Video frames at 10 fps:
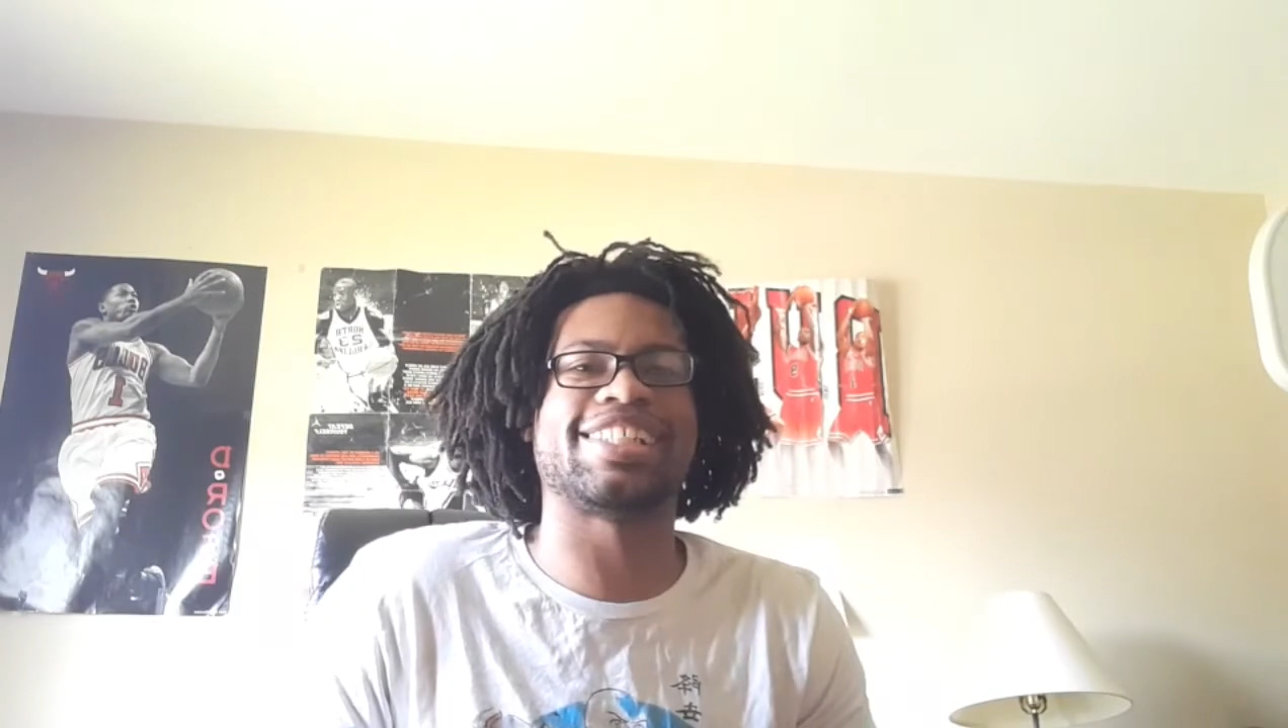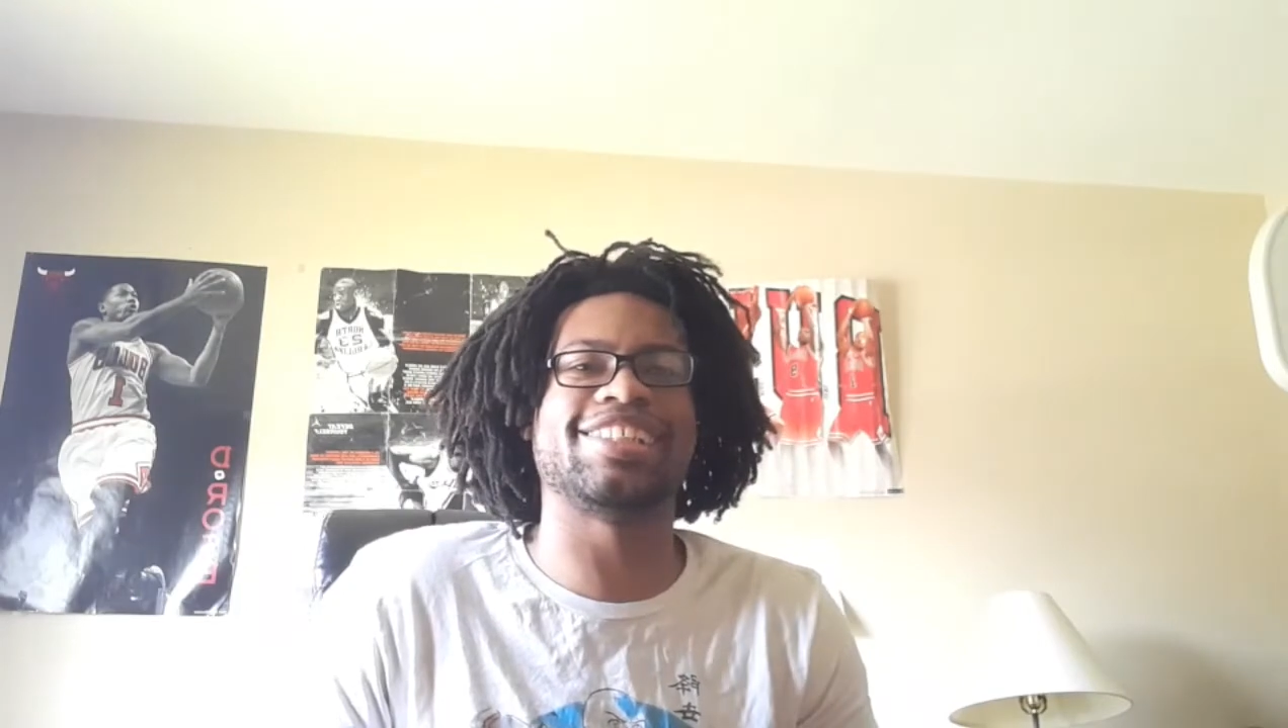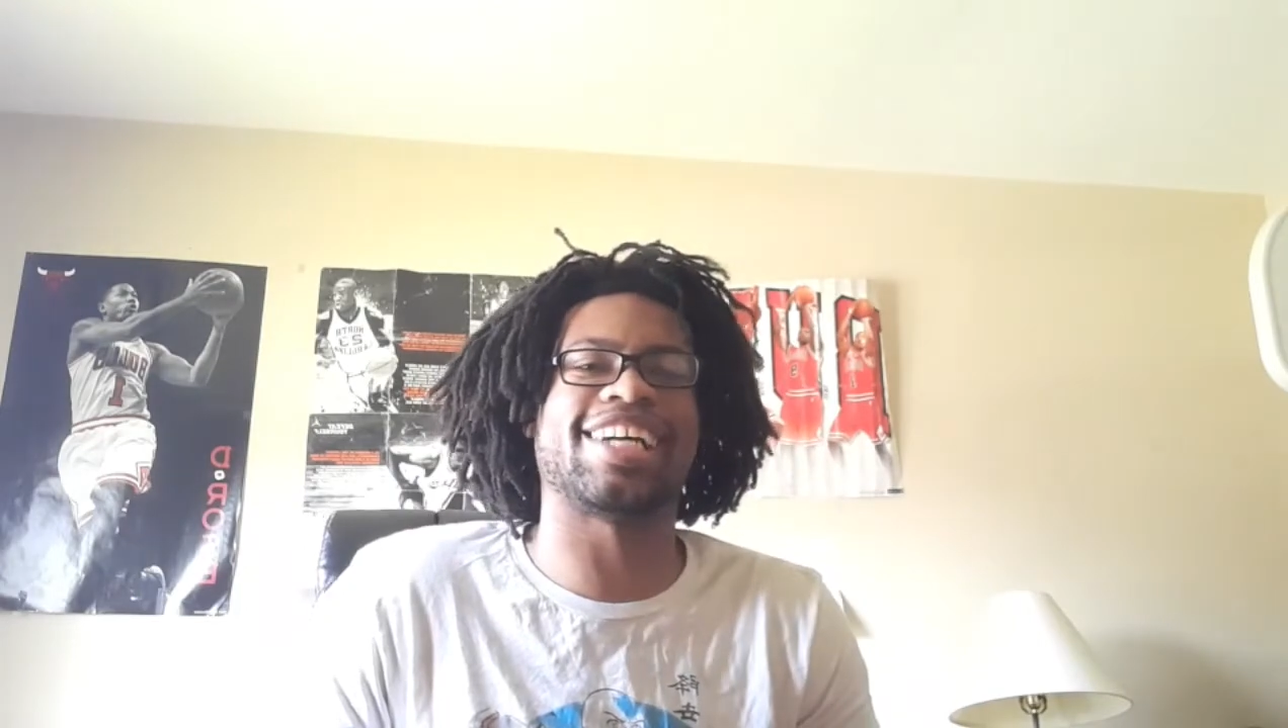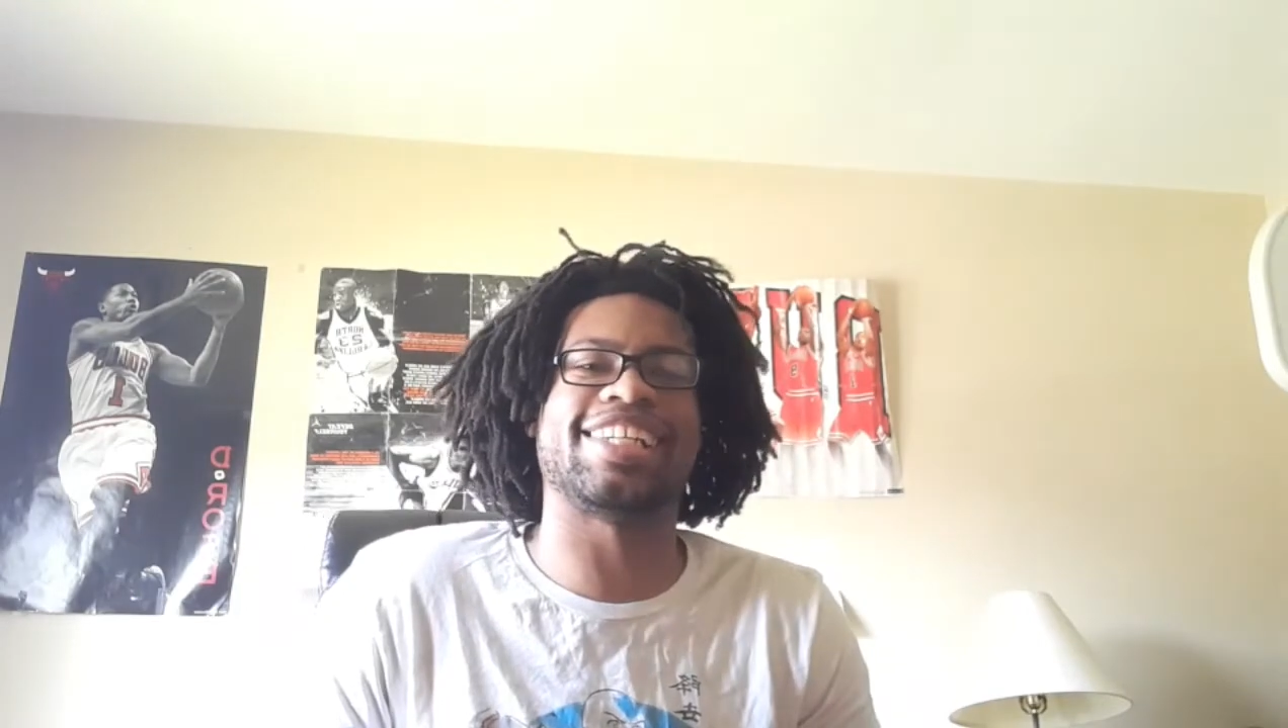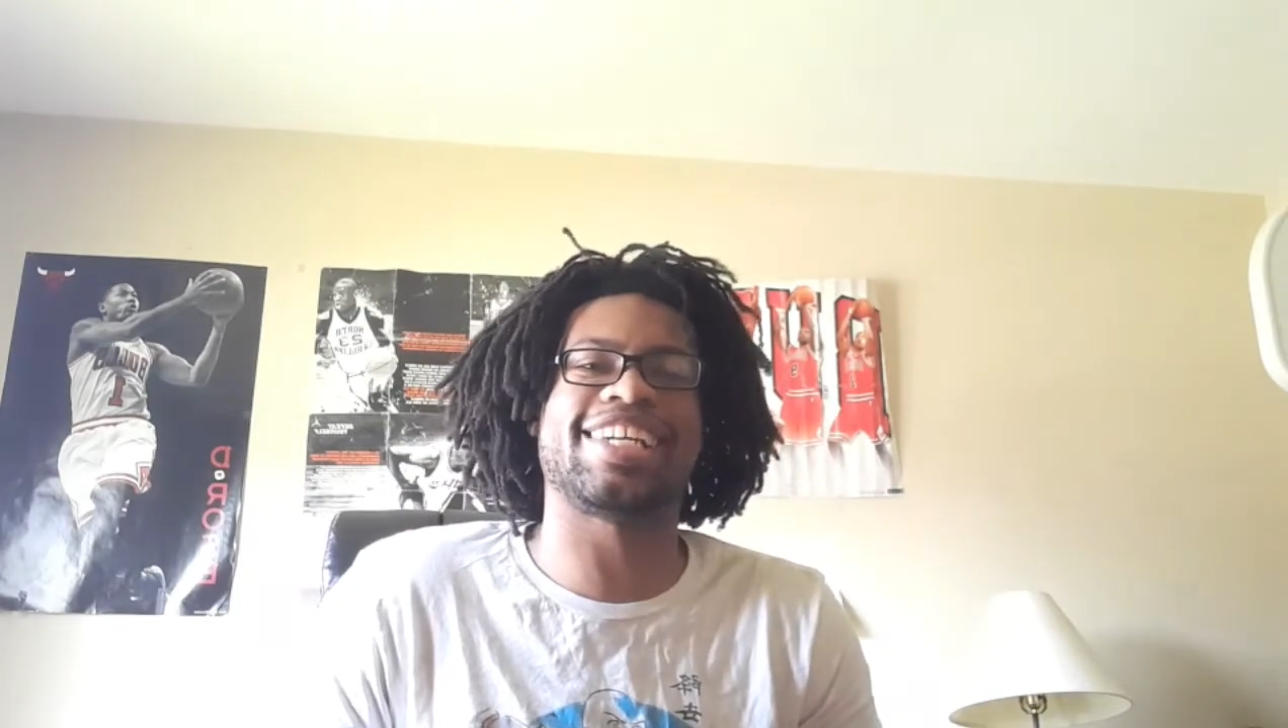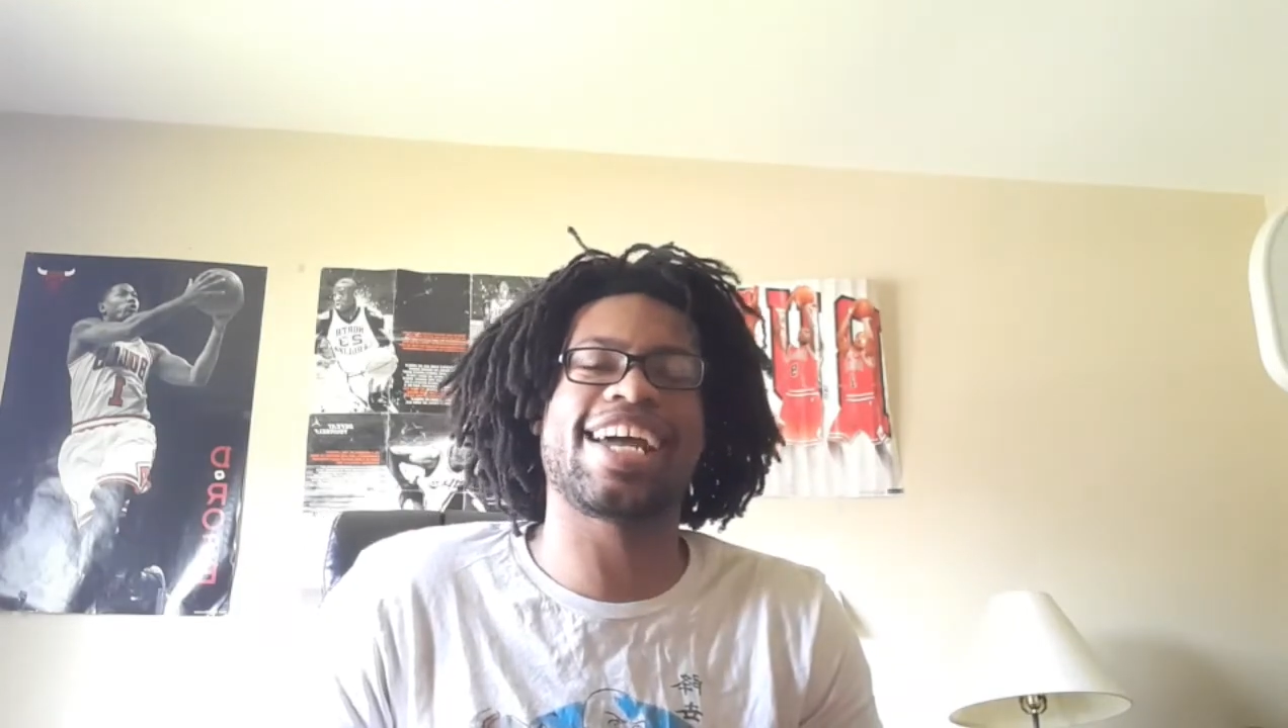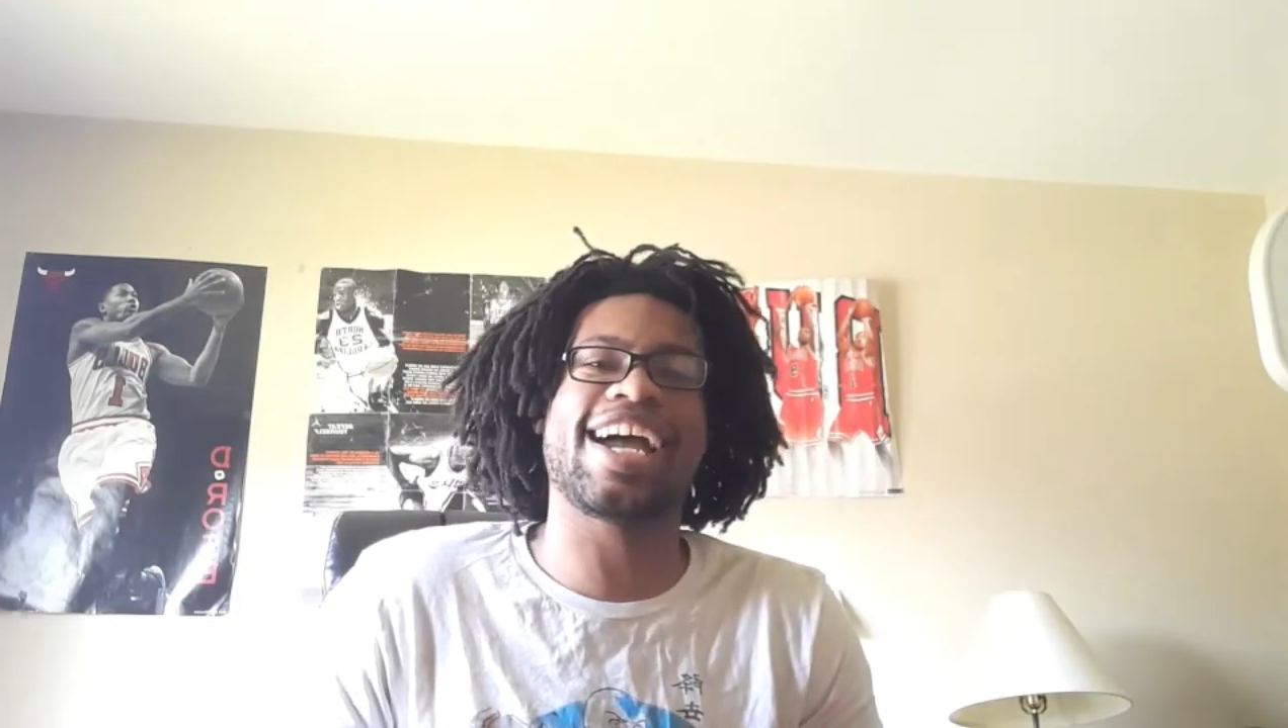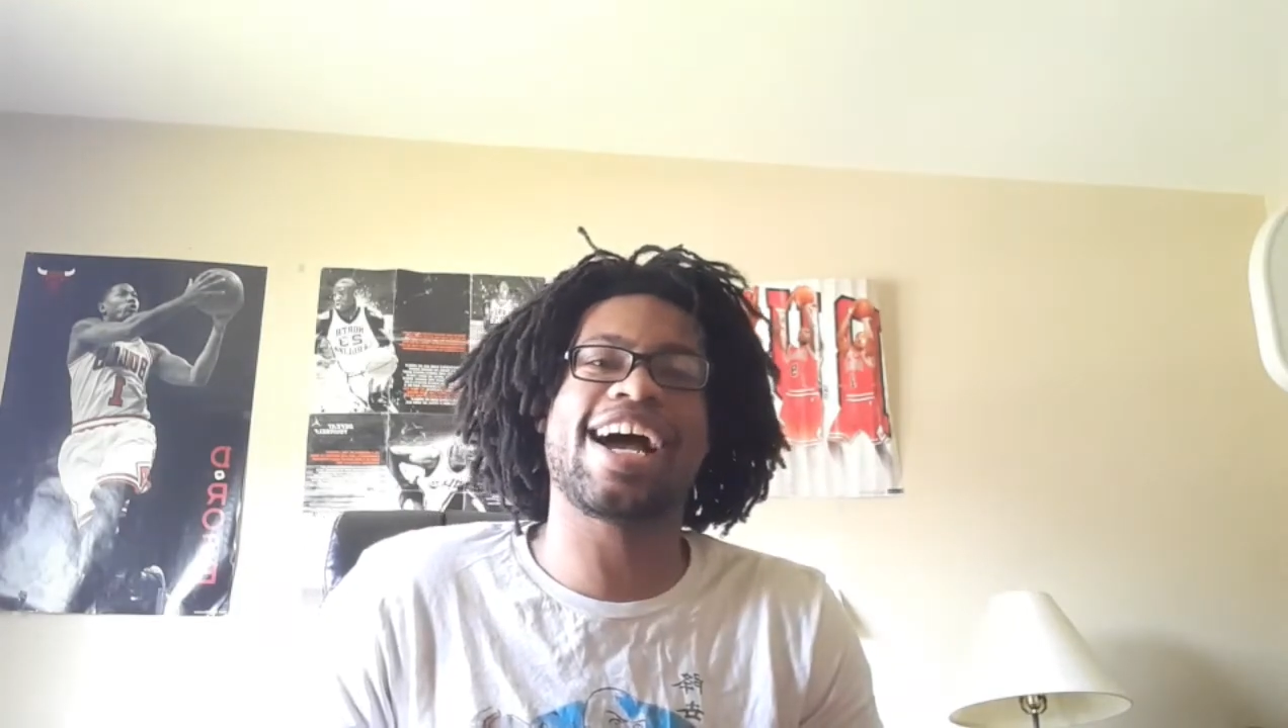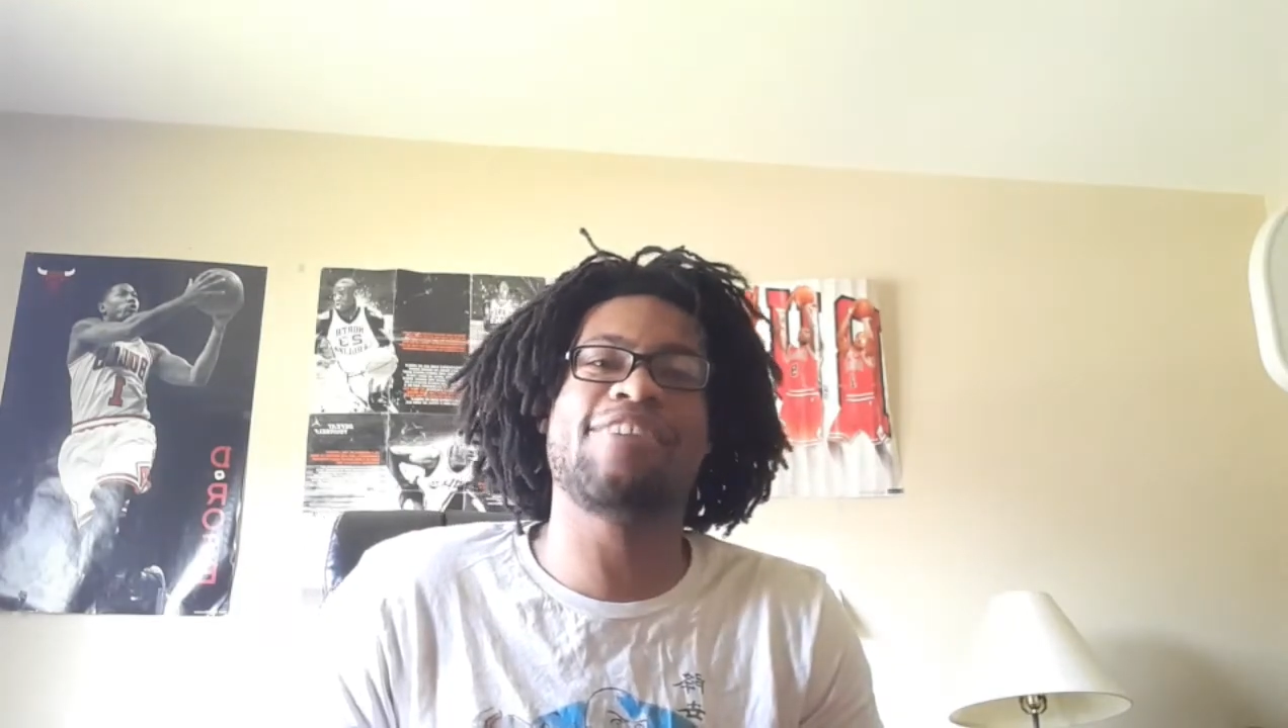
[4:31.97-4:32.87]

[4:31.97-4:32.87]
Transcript: He's like, yeah,